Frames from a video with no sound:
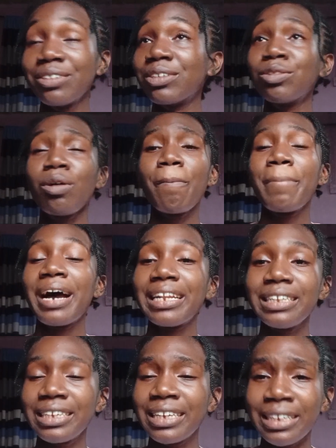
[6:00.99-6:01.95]
So stop
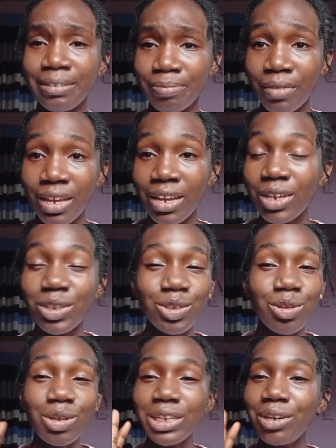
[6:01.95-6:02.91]
panicking,
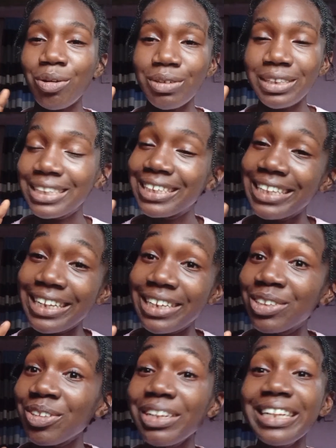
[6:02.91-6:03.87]
study
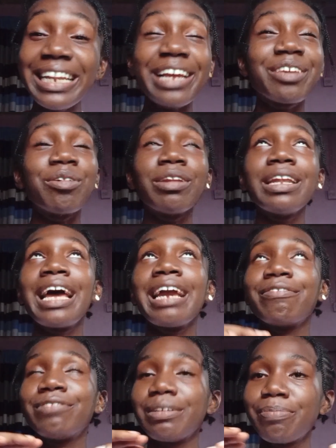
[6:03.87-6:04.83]
consistently, study like your
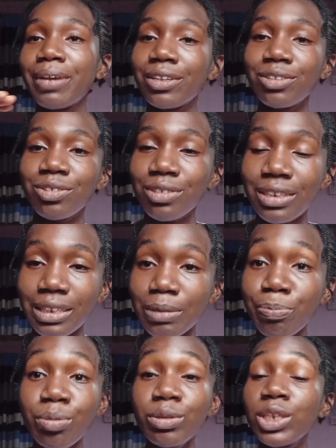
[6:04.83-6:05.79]
life depends on it,
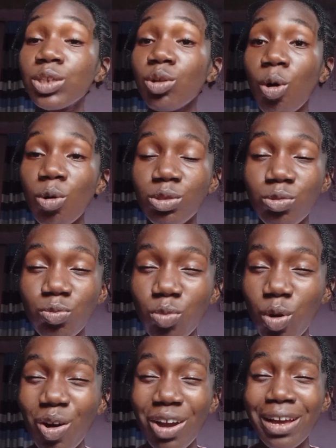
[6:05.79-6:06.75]
put in all the
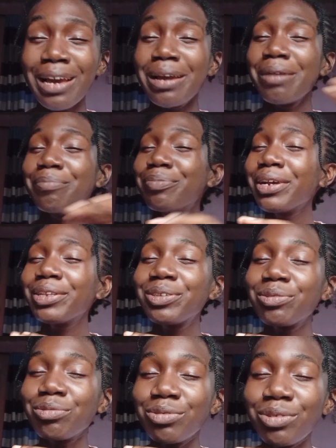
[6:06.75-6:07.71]
work, pray
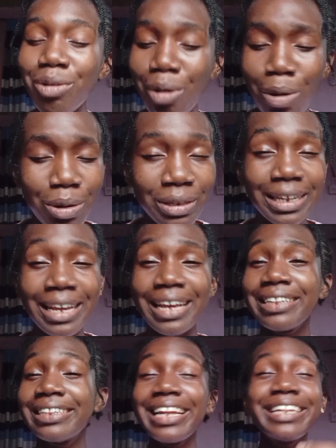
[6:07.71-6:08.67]
to God,
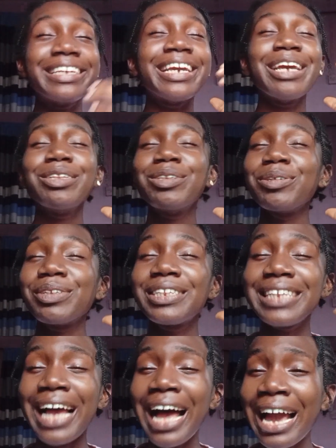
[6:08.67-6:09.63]
dedicate your
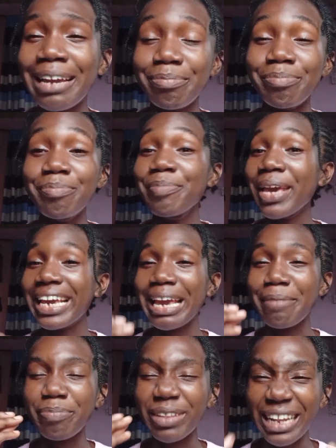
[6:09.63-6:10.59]
time, make
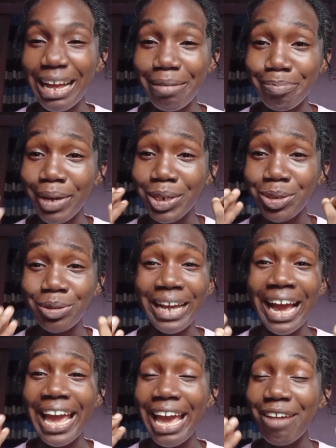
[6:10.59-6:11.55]
a plan, make sure
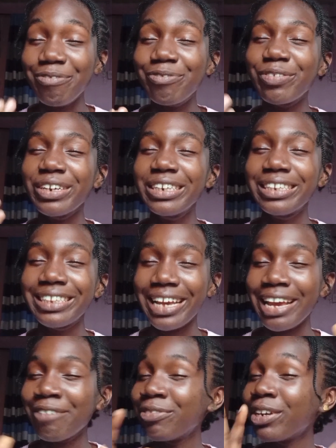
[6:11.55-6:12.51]
that every
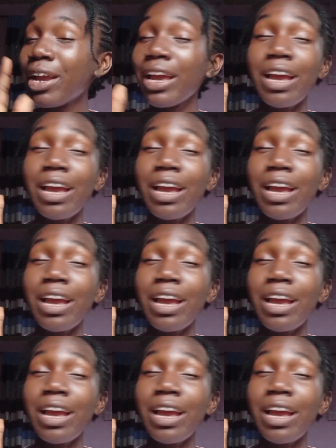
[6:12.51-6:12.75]
day, every